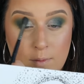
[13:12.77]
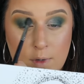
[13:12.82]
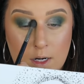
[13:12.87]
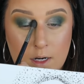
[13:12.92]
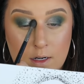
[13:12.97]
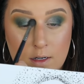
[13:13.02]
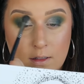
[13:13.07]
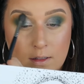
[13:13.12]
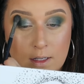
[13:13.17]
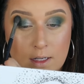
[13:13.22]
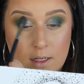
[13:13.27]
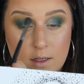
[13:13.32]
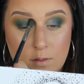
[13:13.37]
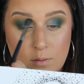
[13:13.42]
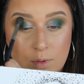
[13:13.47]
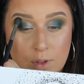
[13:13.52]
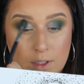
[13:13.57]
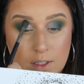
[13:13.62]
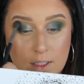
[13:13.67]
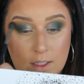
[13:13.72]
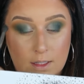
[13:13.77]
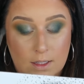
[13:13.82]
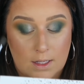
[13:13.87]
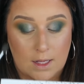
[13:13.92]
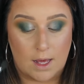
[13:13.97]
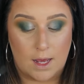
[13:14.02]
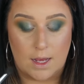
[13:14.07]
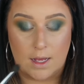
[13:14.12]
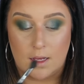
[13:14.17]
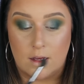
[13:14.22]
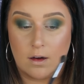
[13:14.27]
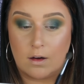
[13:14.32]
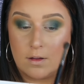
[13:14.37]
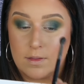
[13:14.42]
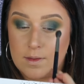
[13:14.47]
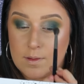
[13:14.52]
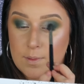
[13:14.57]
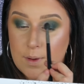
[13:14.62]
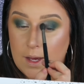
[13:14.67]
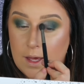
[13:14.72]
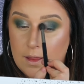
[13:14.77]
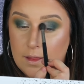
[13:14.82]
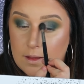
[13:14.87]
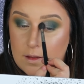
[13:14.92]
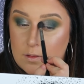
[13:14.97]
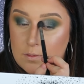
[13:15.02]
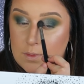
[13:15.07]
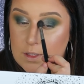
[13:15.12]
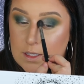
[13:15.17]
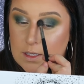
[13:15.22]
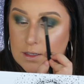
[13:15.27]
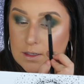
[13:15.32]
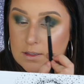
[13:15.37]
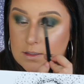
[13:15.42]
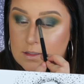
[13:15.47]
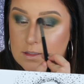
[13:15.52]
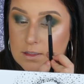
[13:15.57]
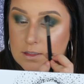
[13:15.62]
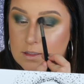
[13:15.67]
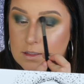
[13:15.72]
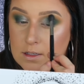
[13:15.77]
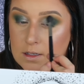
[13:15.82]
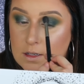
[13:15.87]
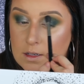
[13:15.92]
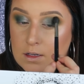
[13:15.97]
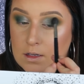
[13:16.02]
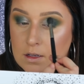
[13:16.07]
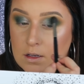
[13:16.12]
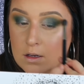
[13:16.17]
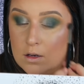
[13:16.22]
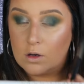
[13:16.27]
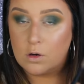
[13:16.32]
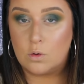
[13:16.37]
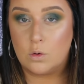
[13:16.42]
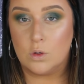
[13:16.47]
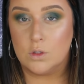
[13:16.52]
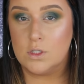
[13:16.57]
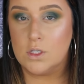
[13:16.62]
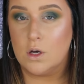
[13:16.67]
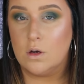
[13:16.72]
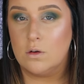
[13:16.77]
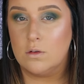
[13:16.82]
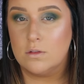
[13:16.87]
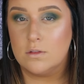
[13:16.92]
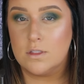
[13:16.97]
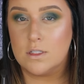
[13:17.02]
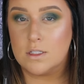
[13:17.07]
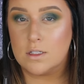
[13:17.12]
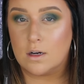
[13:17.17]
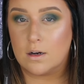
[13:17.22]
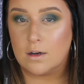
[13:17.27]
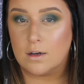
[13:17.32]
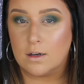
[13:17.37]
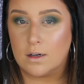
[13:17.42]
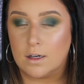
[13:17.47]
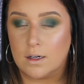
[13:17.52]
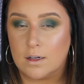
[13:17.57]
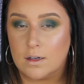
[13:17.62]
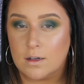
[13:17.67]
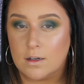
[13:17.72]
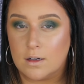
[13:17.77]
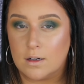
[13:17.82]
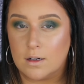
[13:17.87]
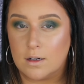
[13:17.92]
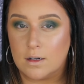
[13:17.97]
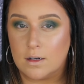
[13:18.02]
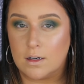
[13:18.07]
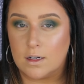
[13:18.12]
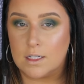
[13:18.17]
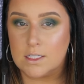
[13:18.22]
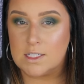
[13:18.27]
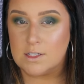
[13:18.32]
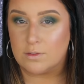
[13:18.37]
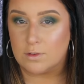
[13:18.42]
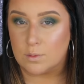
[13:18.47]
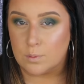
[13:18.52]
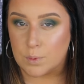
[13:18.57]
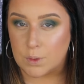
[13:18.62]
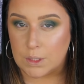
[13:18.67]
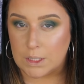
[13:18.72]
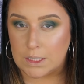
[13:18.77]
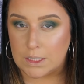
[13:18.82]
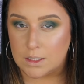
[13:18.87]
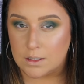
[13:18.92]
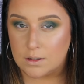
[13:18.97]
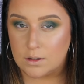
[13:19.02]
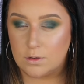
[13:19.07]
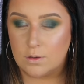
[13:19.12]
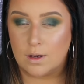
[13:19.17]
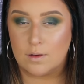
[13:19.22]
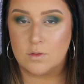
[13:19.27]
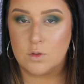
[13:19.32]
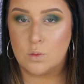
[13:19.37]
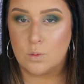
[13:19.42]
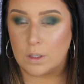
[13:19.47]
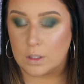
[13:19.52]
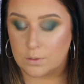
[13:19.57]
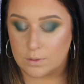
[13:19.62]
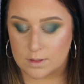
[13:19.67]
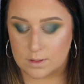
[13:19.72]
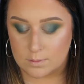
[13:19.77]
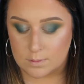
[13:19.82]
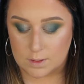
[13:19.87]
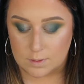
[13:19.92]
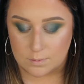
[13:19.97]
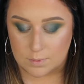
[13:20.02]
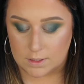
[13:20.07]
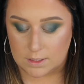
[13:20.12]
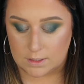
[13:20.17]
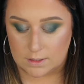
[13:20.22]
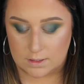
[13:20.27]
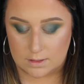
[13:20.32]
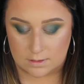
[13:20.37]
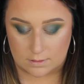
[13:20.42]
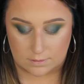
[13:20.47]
I'm not gonna like completely hate on the palette because cool tones are a different breed. You have to work with them completely